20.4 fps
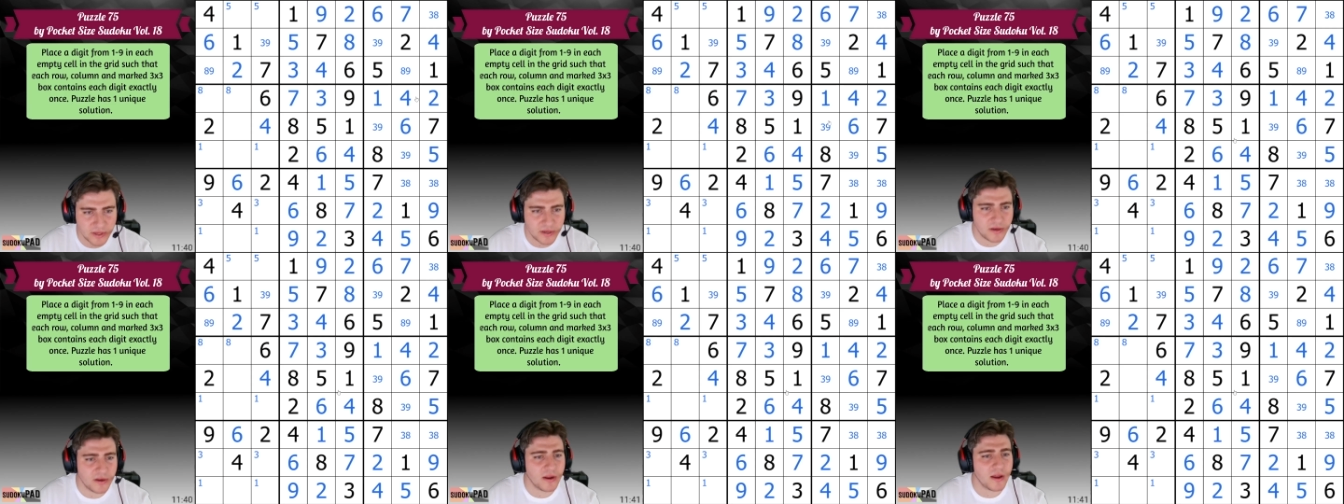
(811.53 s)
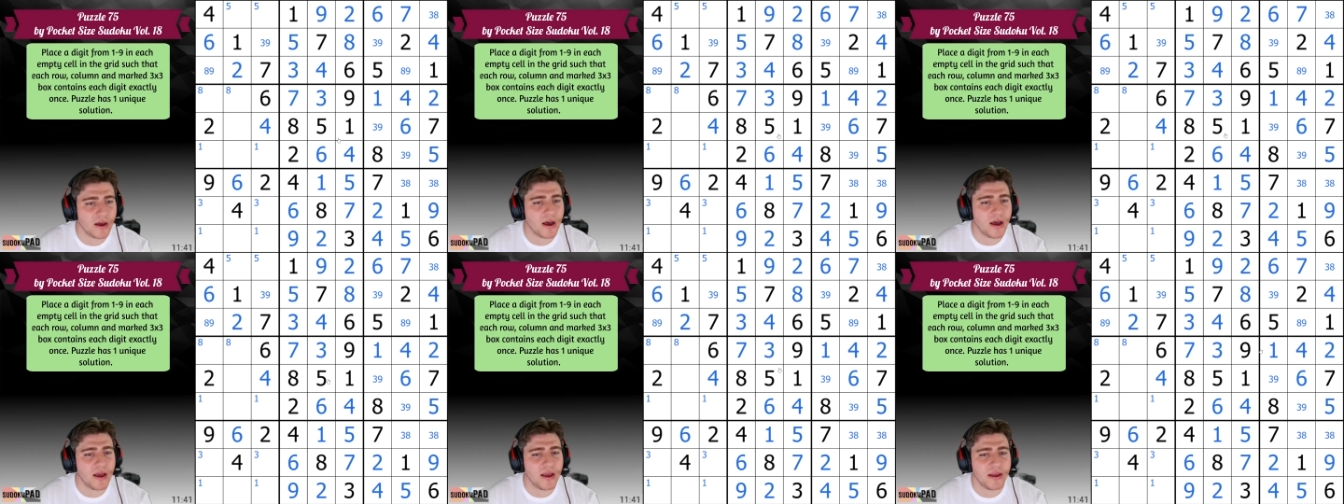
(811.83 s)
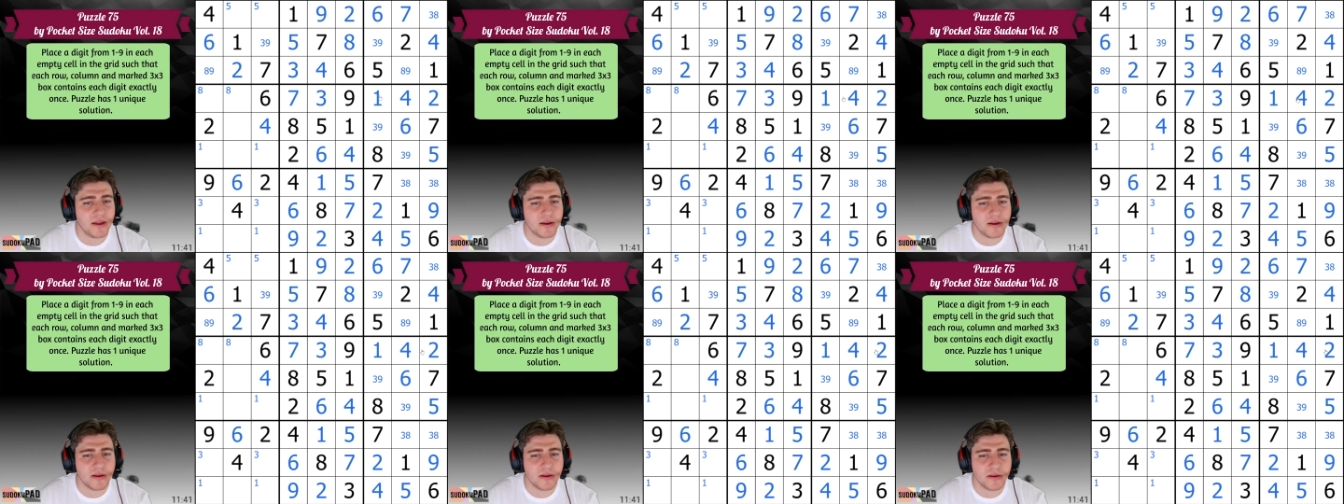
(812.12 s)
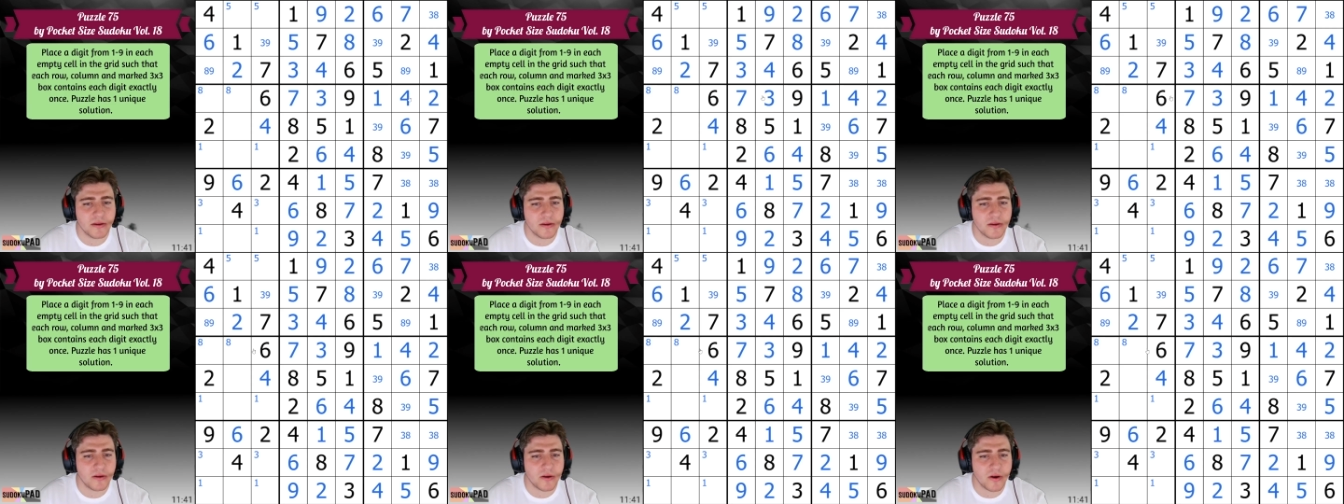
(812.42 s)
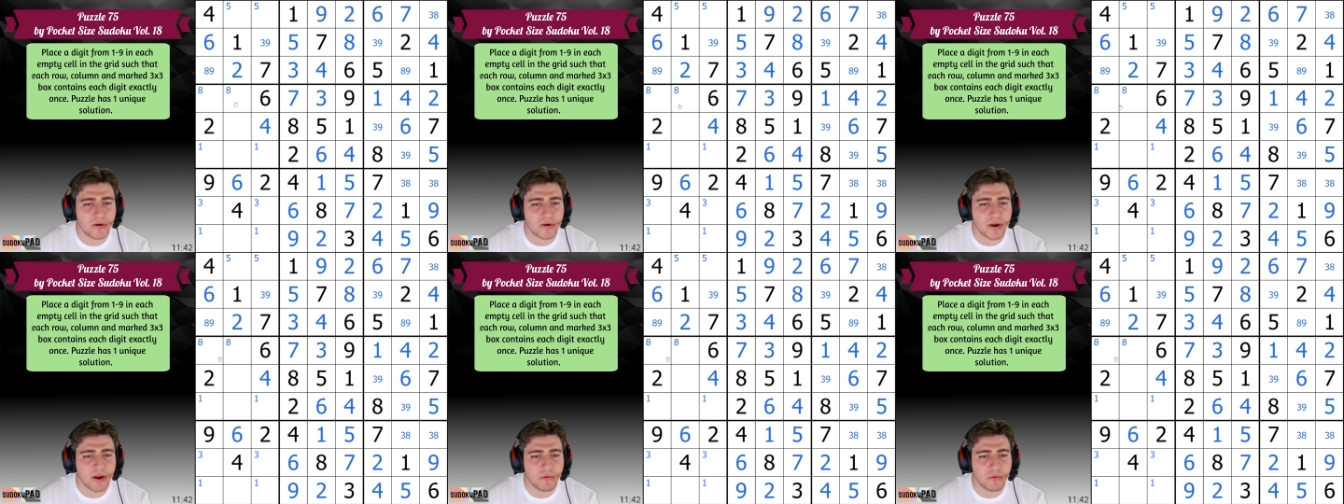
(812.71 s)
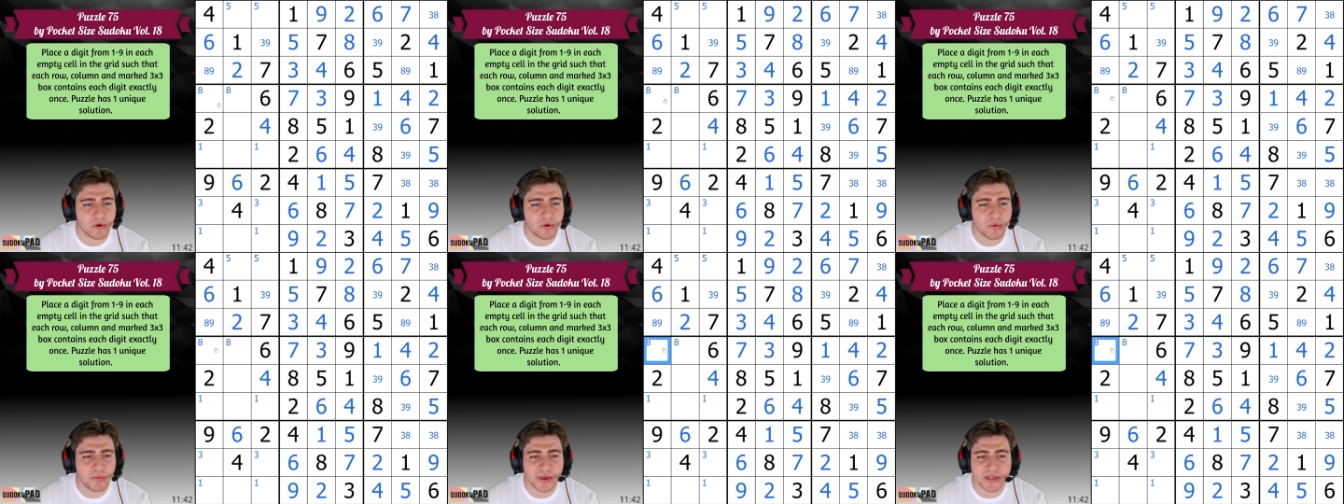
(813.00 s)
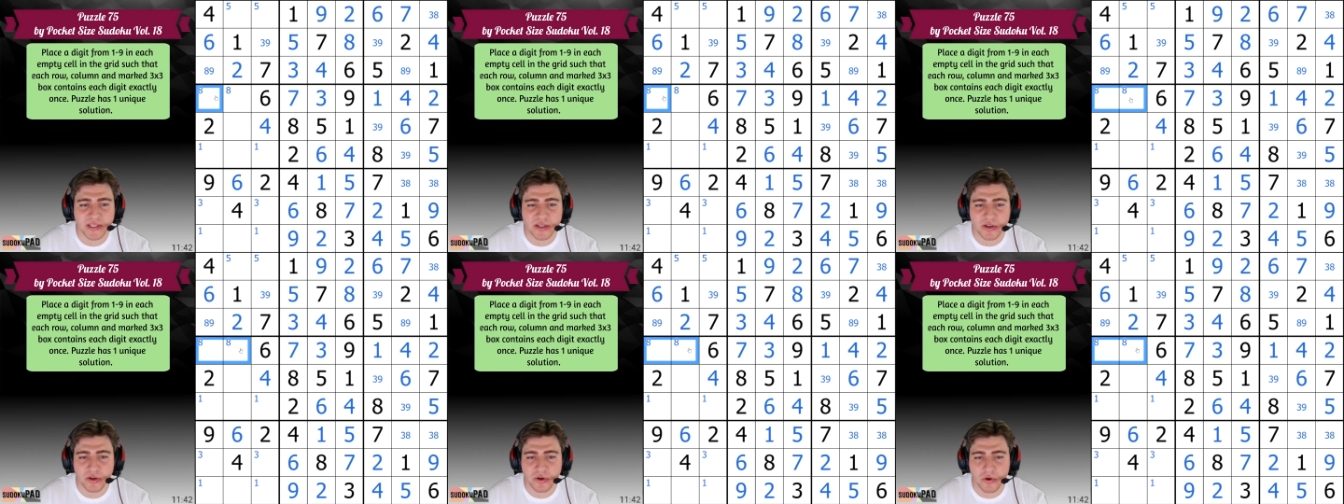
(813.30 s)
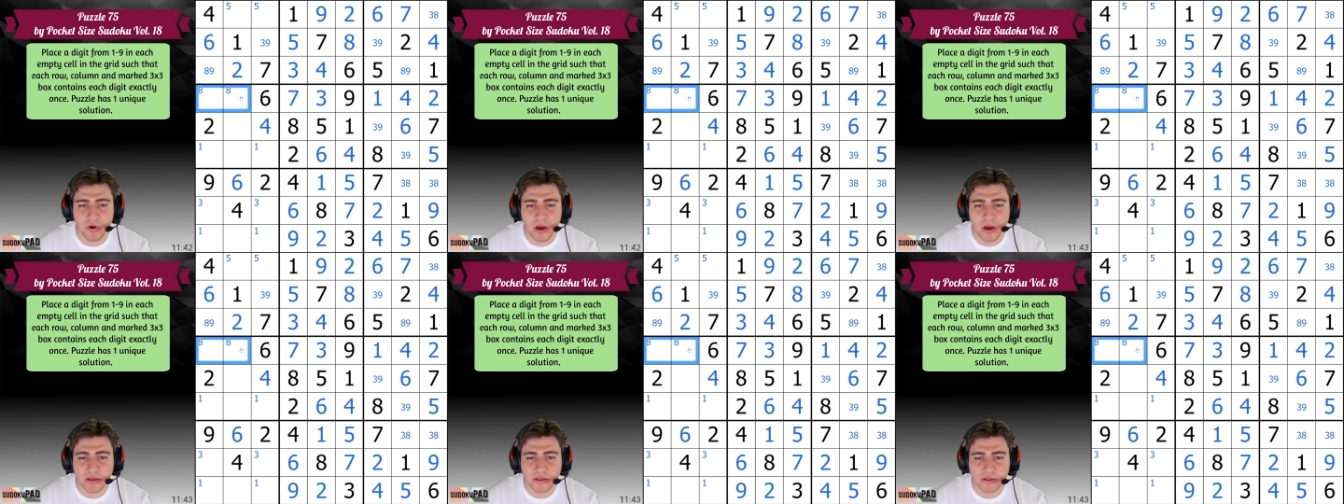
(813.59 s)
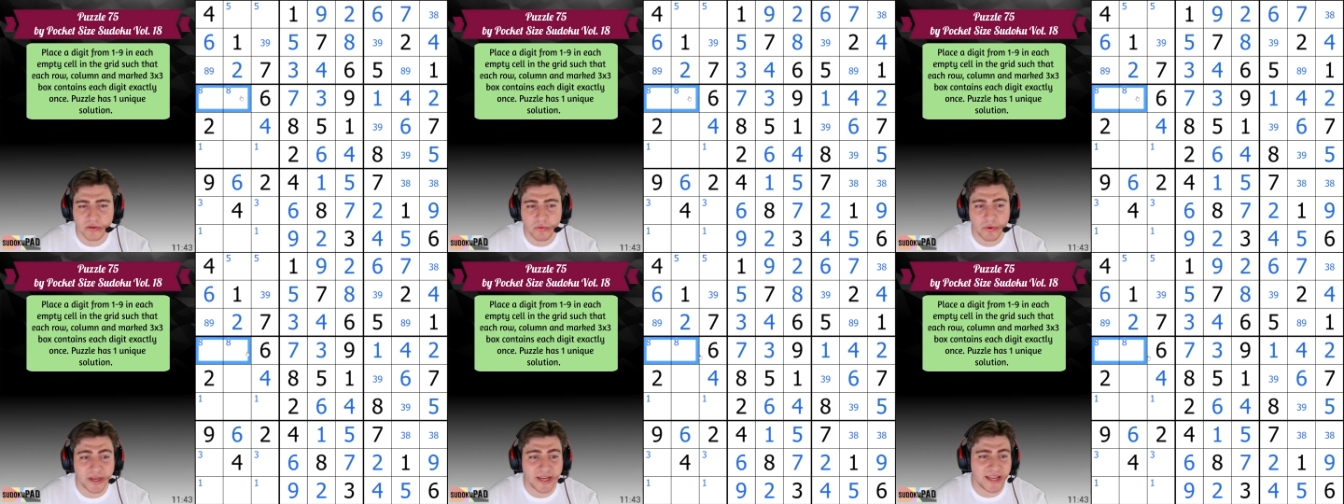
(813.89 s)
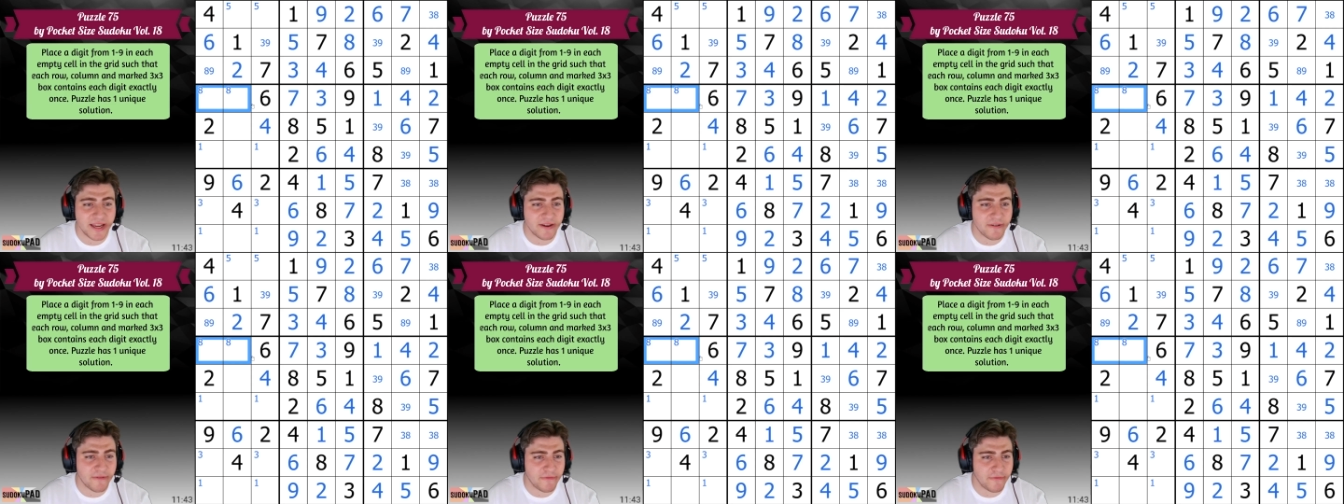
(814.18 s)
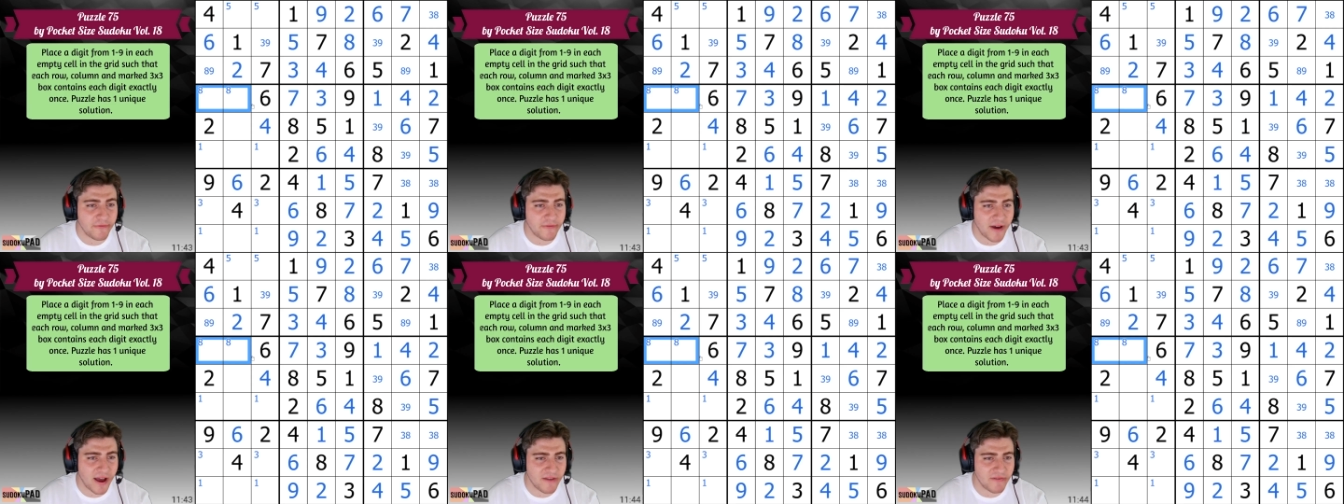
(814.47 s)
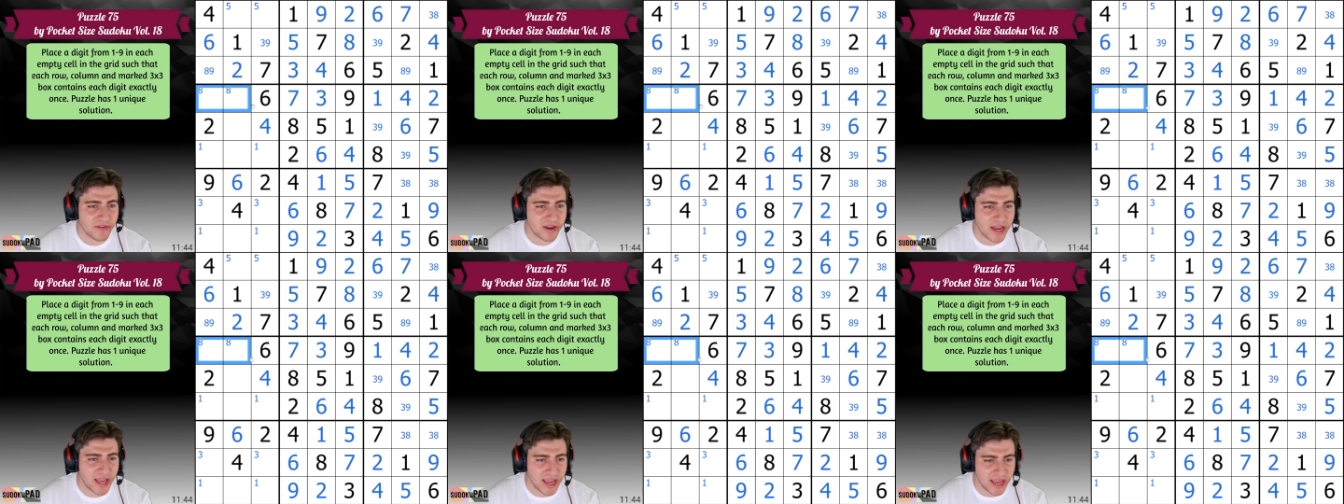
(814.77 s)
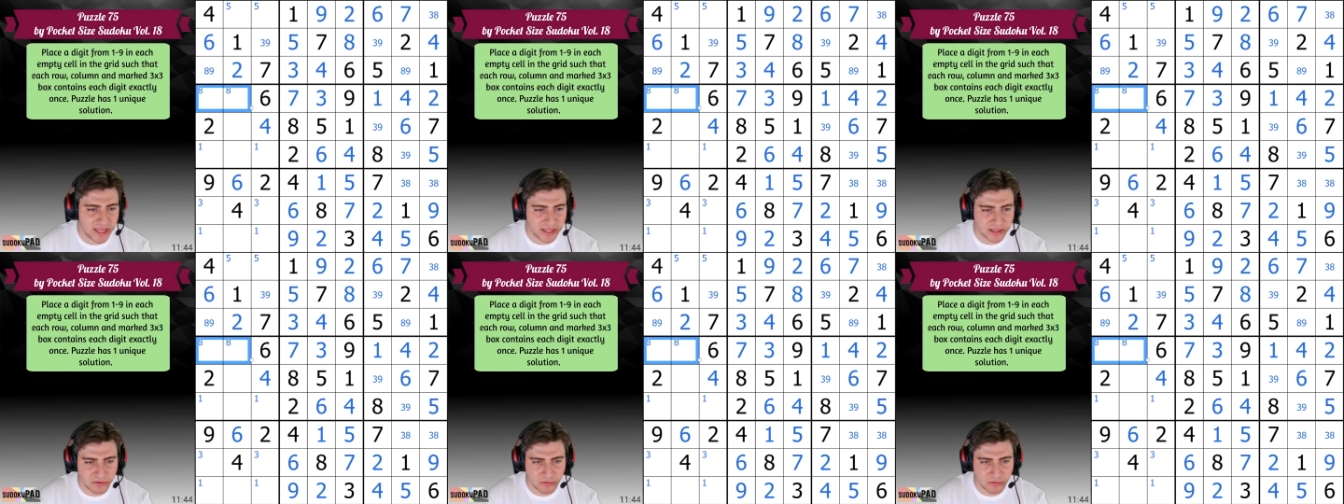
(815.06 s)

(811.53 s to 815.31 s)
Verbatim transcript: Nine. All right, what are we missing across? We need 5 and 8.